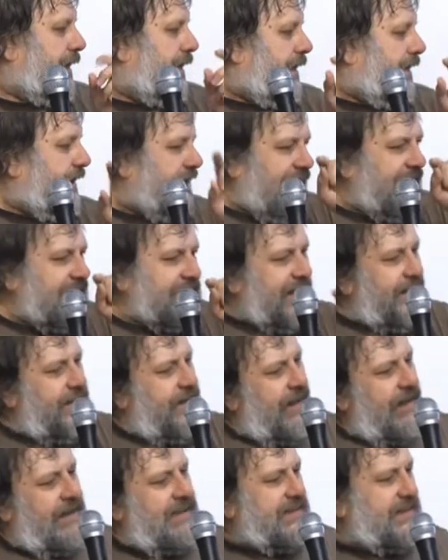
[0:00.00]
has a
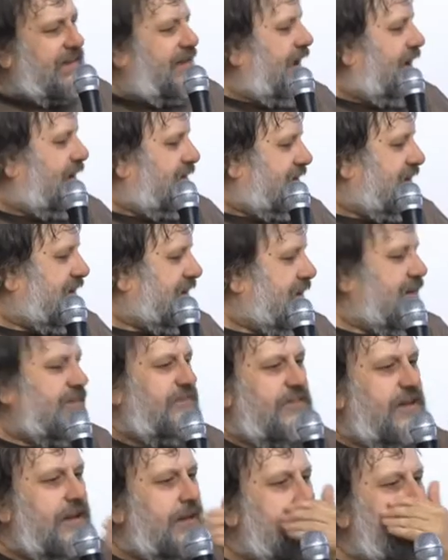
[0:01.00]
nice line in his
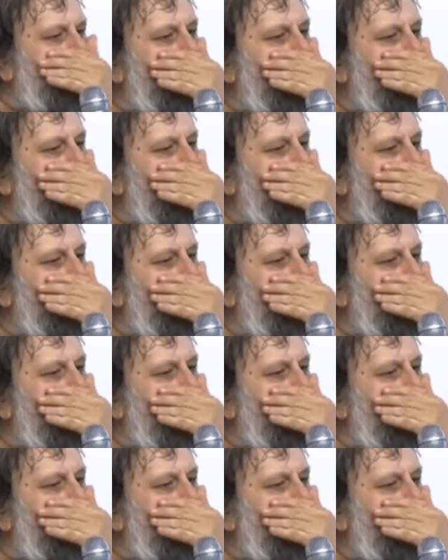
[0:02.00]
films.